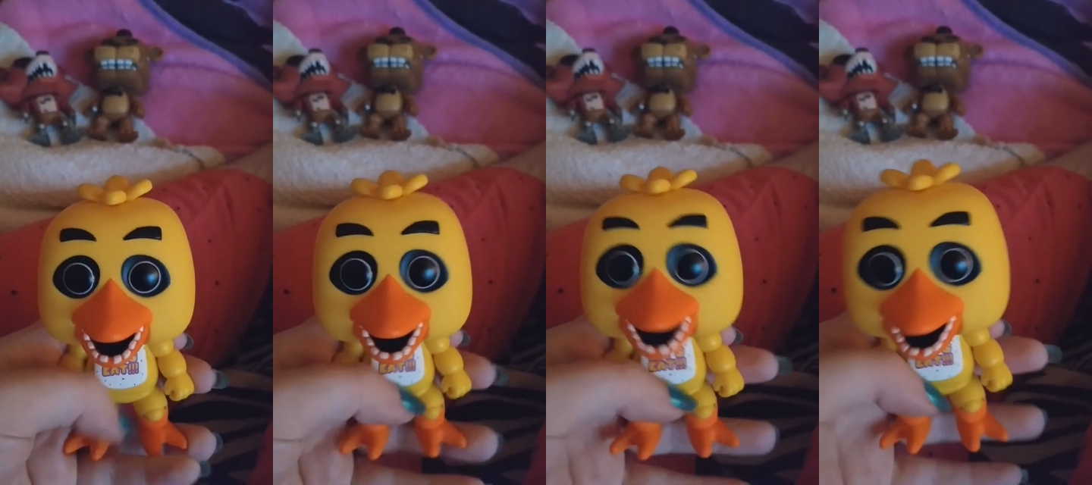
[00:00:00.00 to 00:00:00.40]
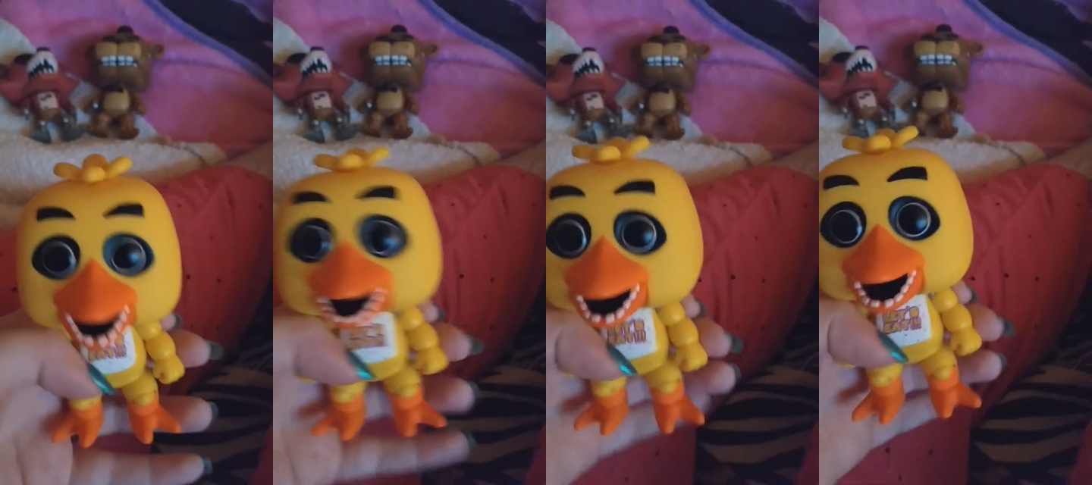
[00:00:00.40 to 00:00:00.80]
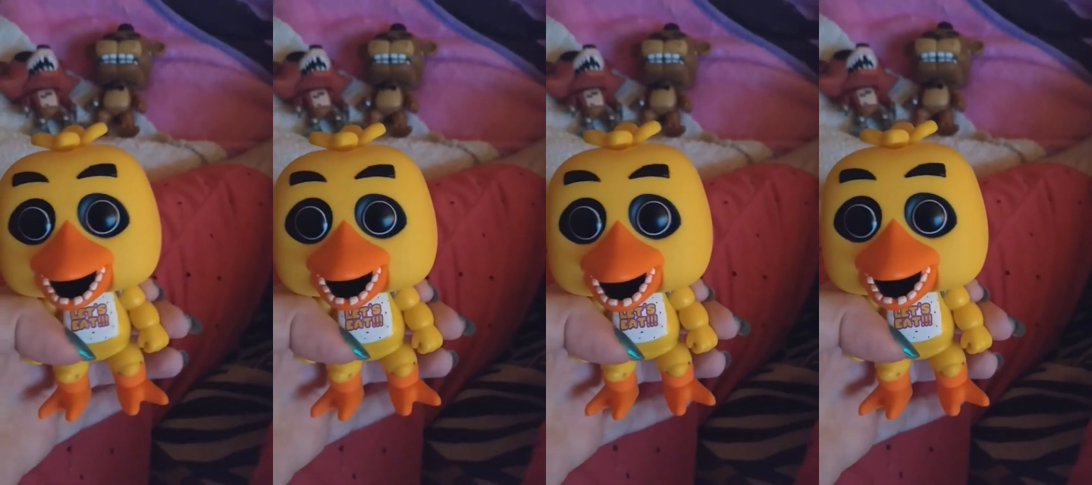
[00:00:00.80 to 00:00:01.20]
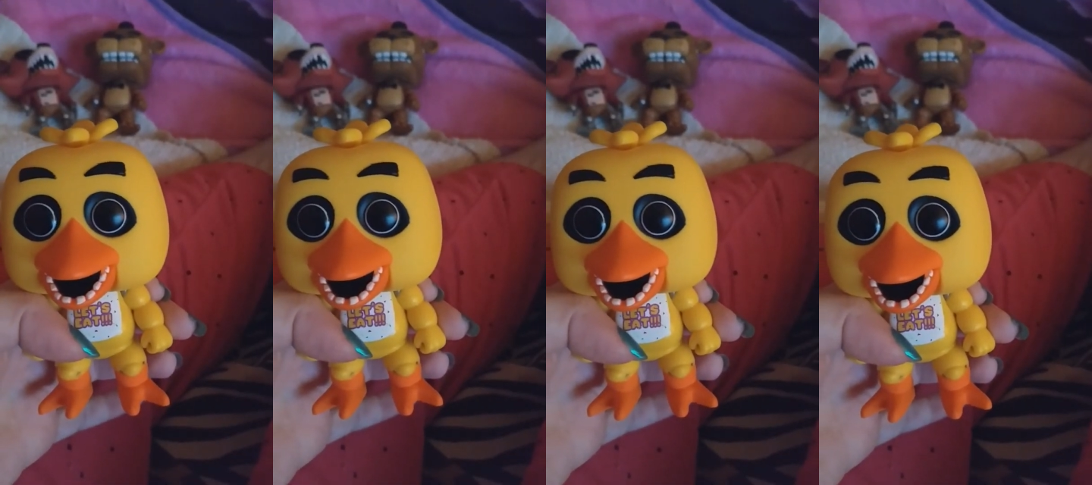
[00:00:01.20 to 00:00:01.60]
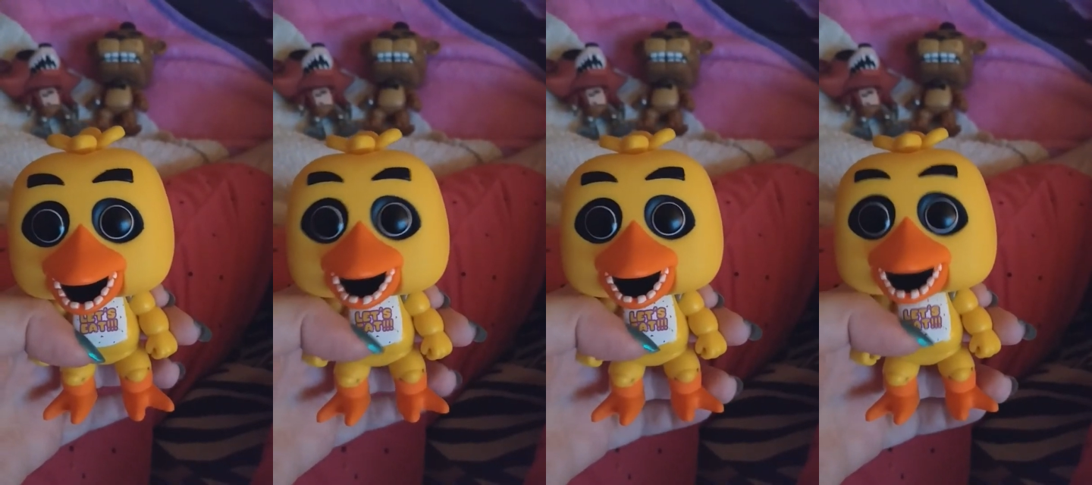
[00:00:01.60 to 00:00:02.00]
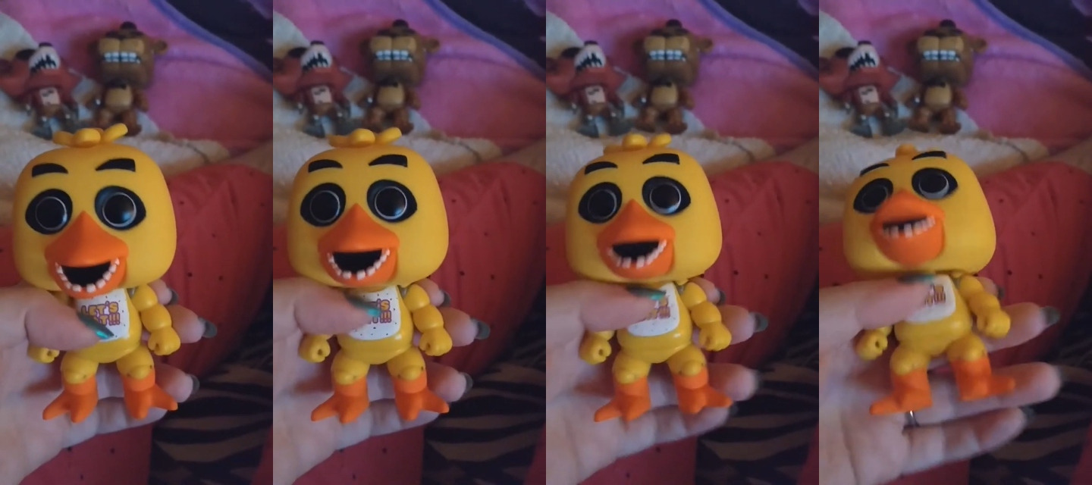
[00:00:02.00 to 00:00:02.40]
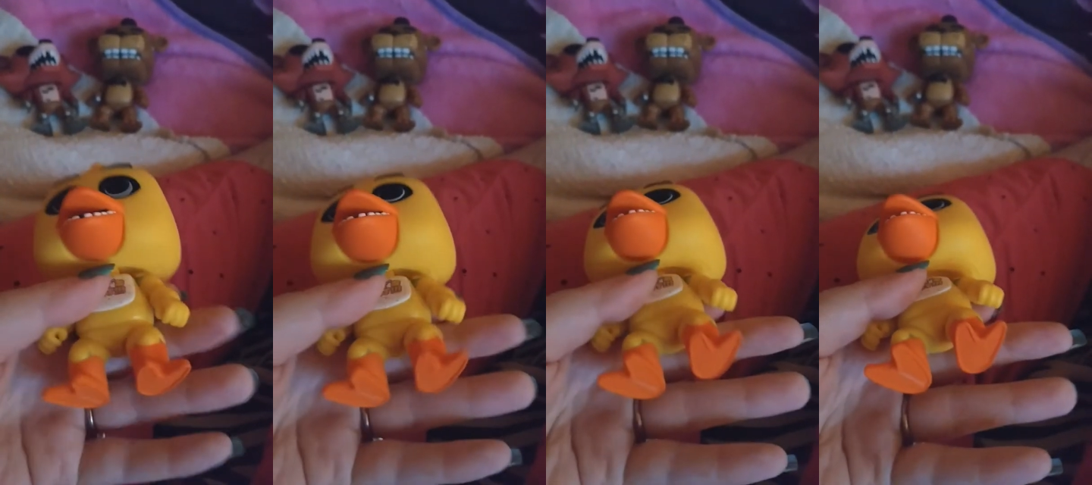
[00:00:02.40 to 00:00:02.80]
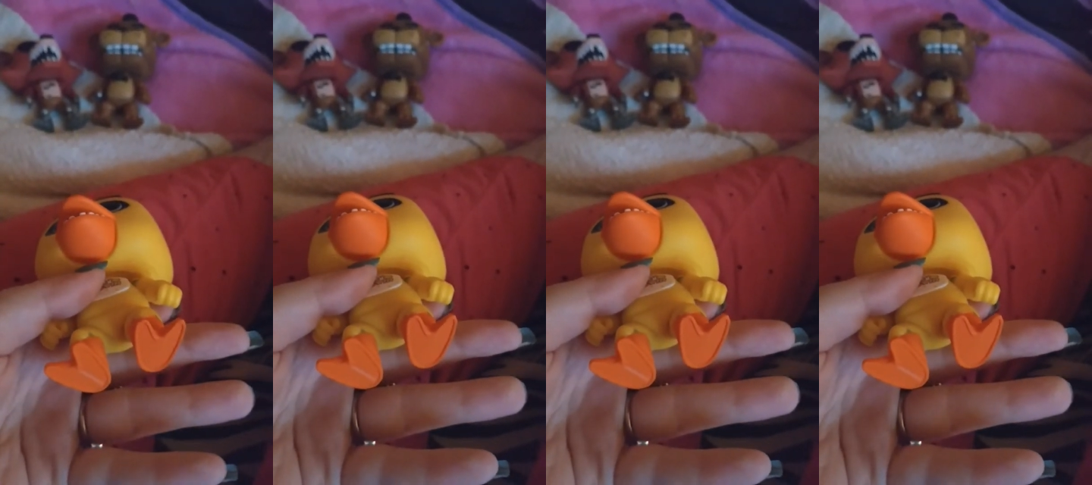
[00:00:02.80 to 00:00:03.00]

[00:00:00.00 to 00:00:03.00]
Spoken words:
Nobody's mouth can be seen.